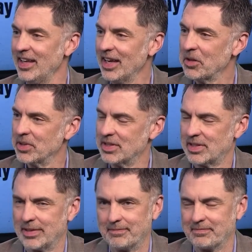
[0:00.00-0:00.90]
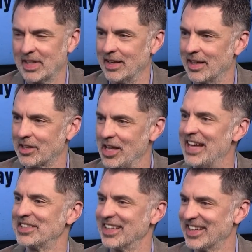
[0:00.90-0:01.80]
E Ink was a
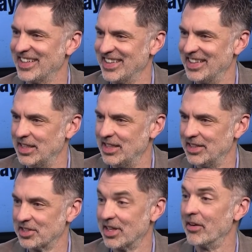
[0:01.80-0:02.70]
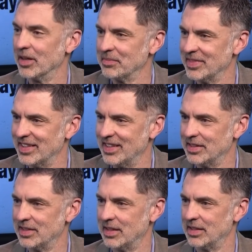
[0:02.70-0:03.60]
classic uh, startup.
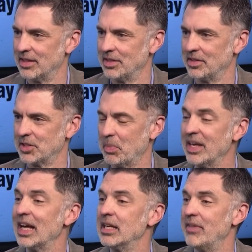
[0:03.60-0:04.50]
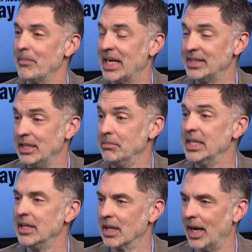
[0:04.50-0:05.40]
It uh, spun out of MIT
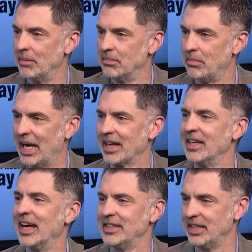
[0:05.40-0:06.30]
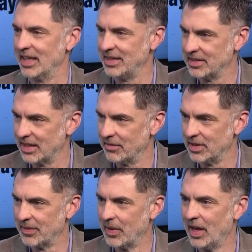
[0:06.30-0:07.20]
Media Lab back in 1997.
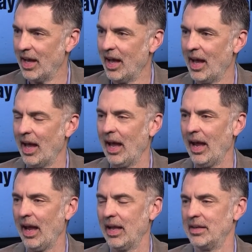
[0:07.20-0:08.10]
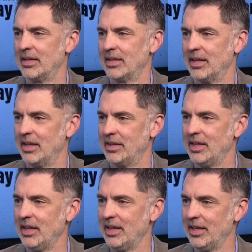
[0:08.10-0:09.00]
Mm. Mm-hmm. And uh,
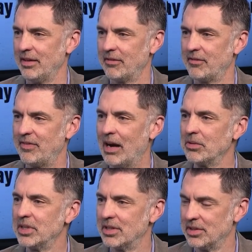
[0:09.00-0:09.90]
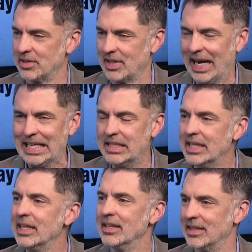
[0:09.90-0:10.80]
the founder's
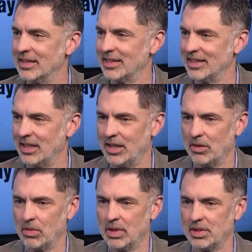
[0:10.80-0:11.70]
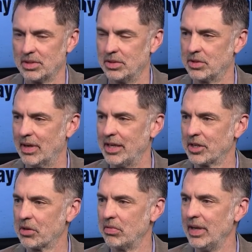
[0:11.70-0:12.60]
idea uh, was to try to
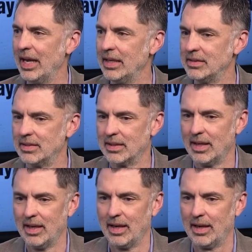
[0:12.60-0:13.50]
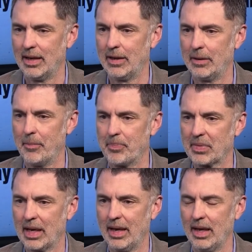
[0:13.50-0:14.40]
create um,
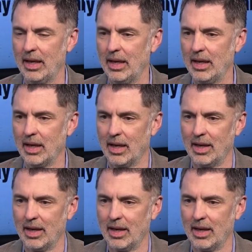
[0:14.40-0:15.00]
a,